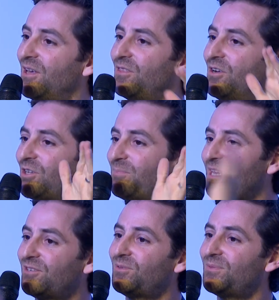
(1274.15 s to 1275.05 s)
Those are
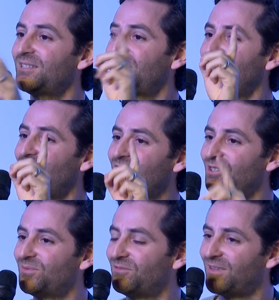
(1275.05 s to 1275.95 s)
powerful ones that
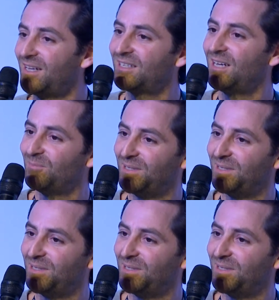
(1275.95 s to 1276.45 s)
also reflect